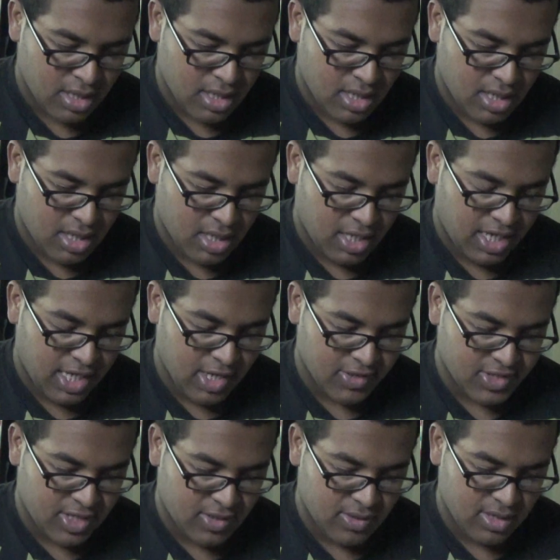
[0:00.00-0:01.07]
And he
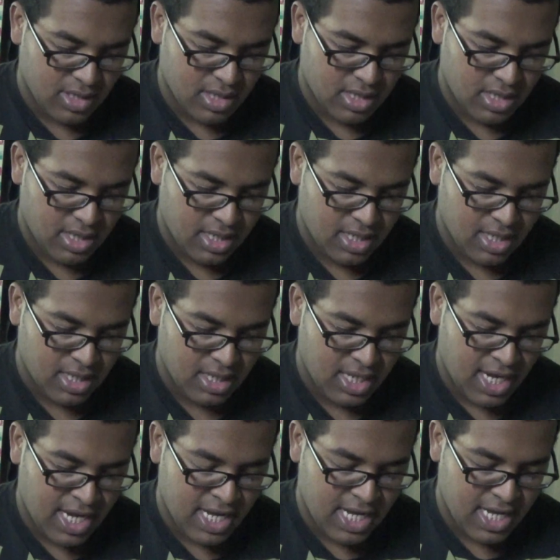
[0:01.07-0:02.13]
yells out,
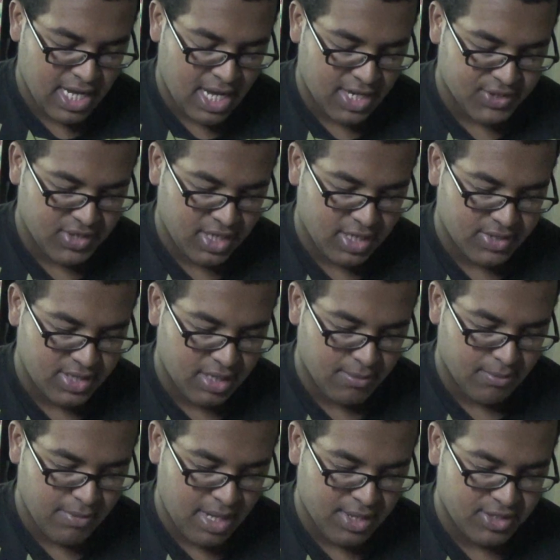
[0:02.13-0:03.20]
"Yeah, I see.
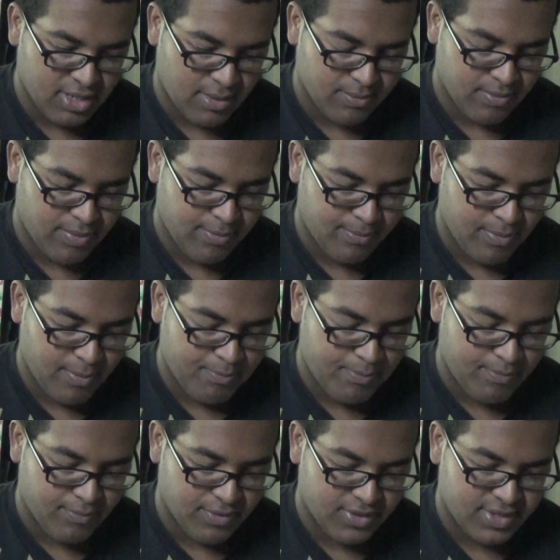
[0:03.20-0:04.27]
Men, it's
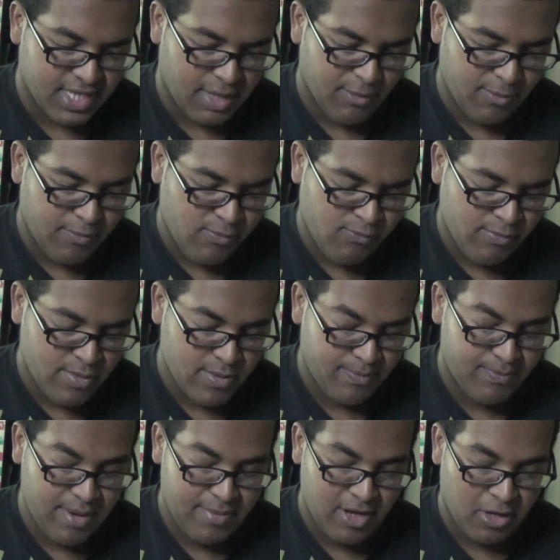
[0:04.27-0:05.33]
time we
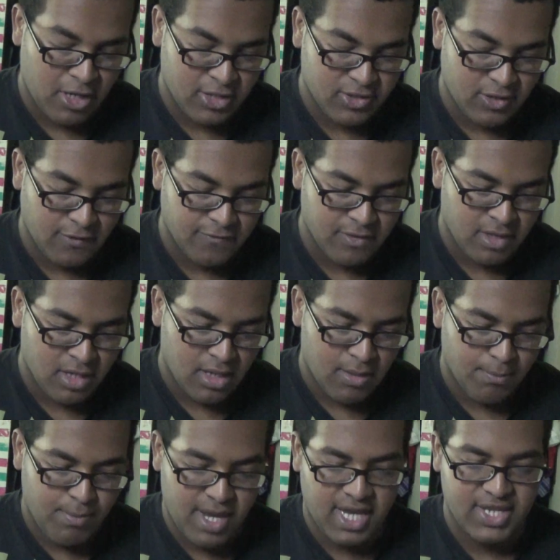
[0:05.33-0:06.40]
prepare ourselves."
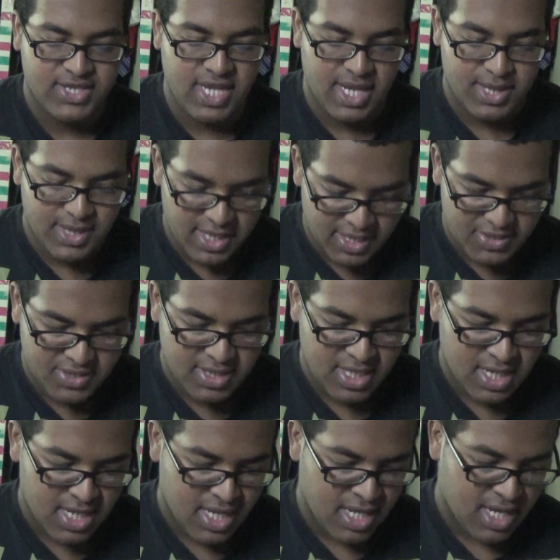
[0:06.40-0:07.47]
Bucky said this.
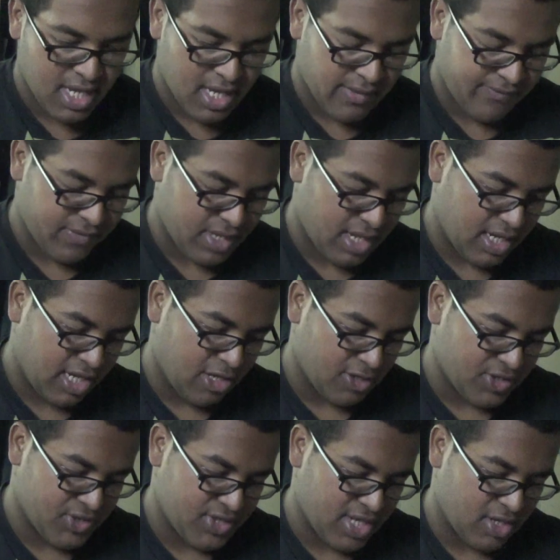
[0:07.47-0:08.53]
And he
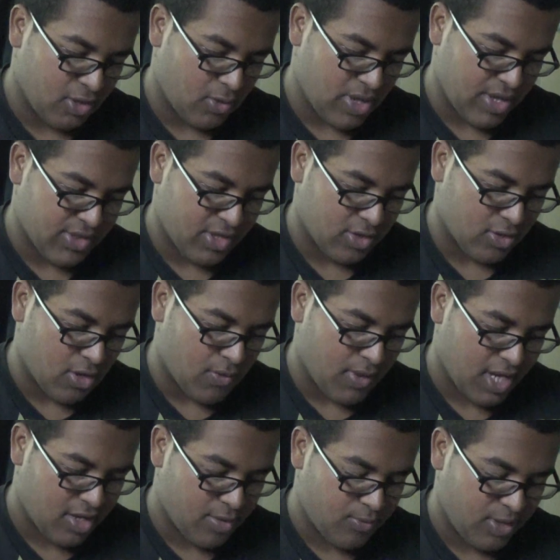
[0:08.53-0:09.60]
also said, "Go out there, go
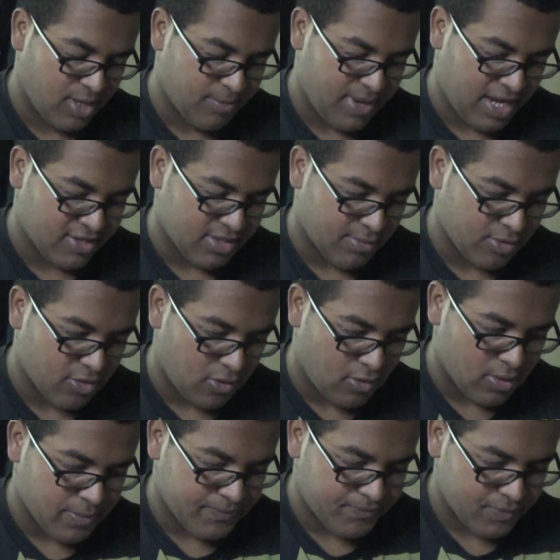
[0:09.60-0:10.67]
wild and bring back some
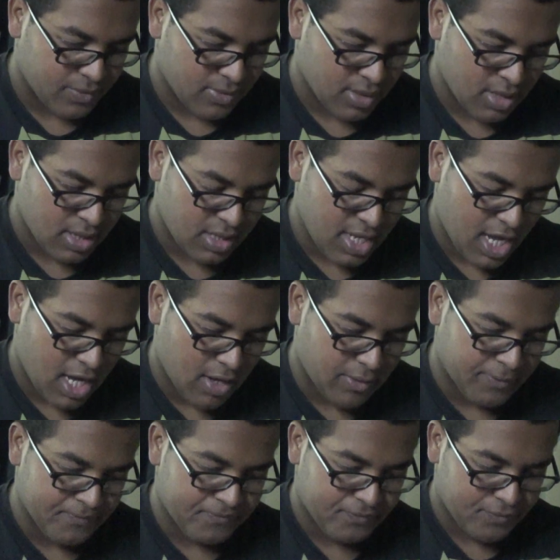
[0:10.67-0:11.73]
gold." Now,